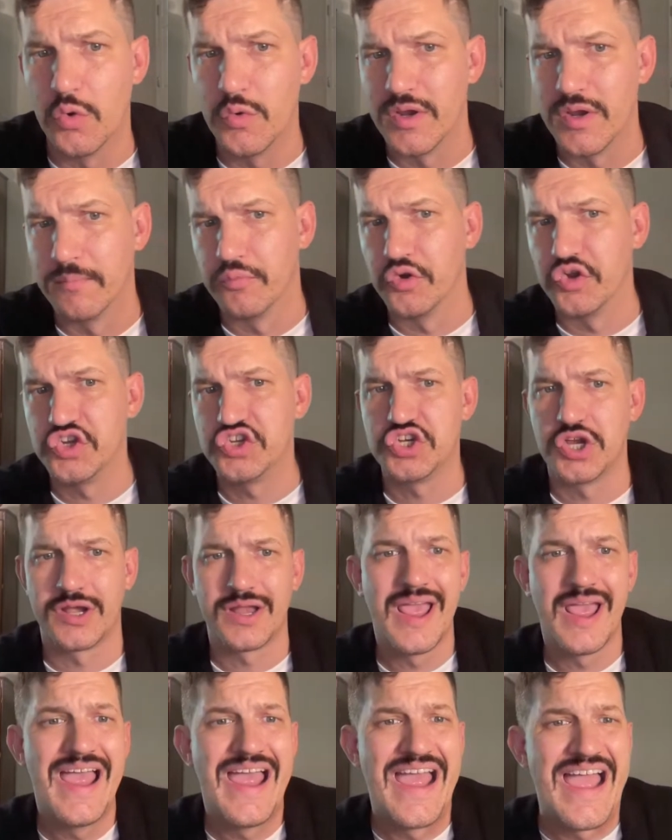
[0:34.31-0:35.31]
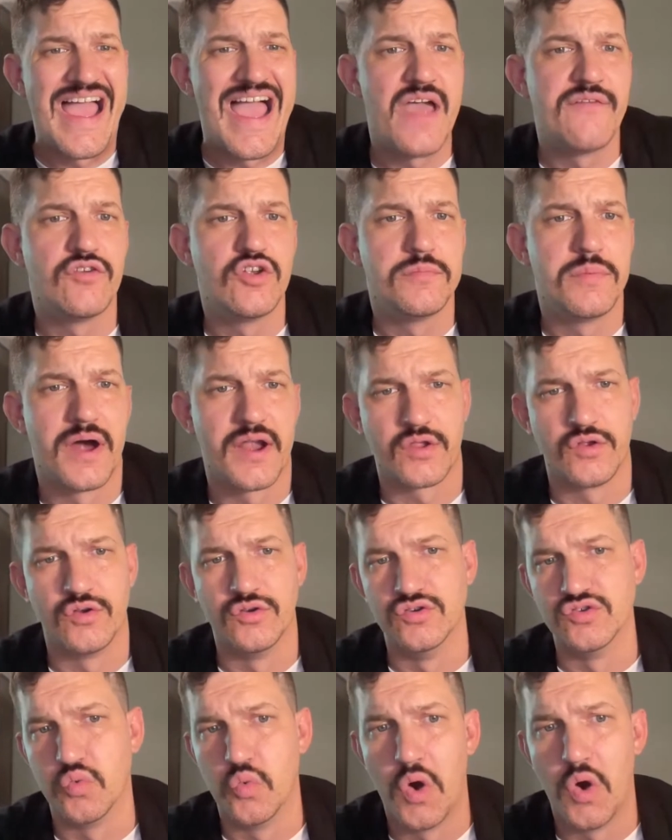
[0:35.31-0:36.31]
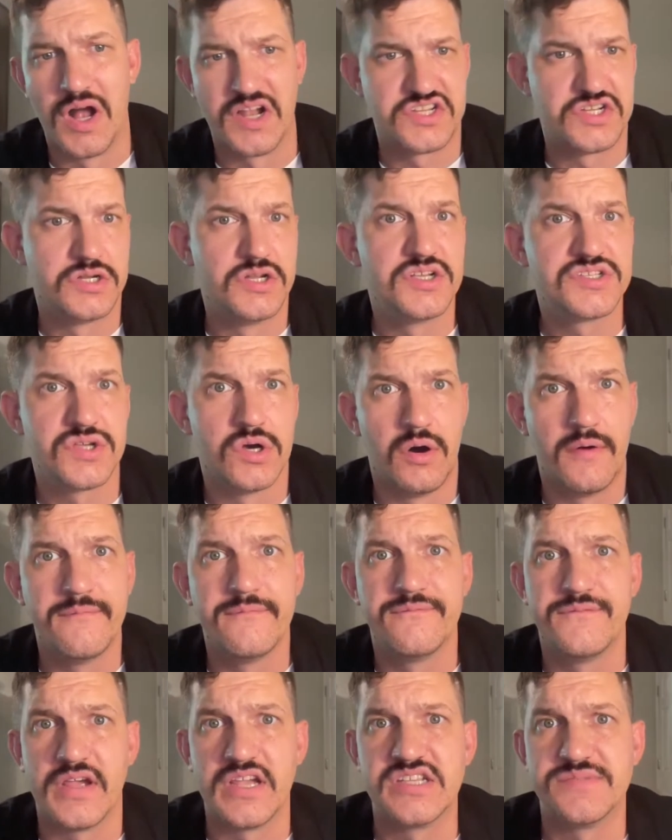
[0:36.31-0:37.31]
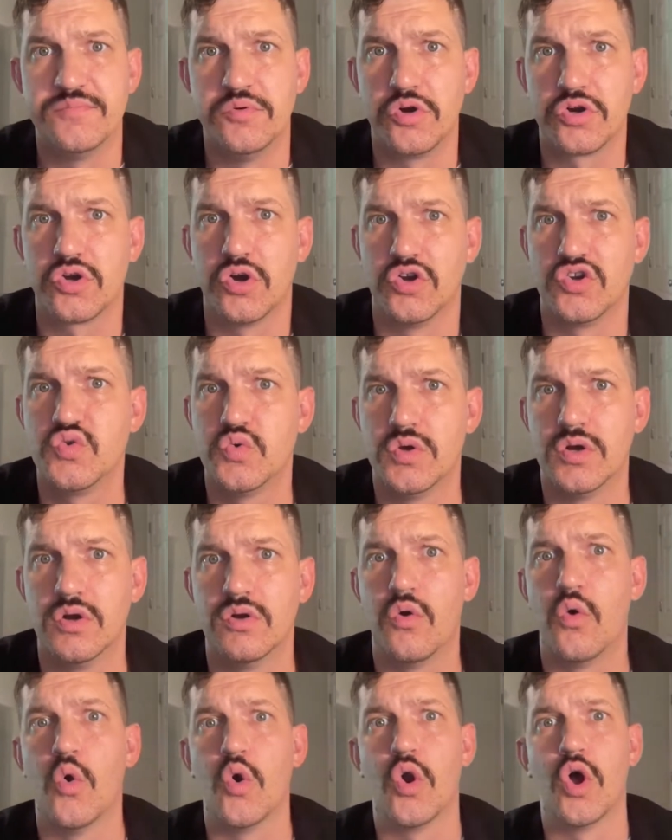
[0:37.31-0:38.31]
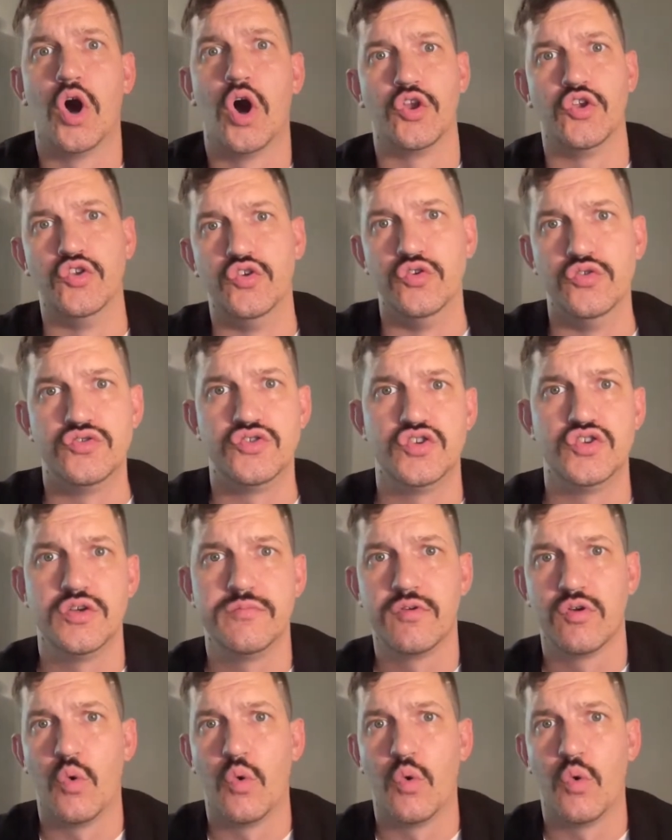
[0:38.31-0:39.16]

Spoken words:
We appreciate everybody who's watching us on Facebook, on Twitter, or on YouTube.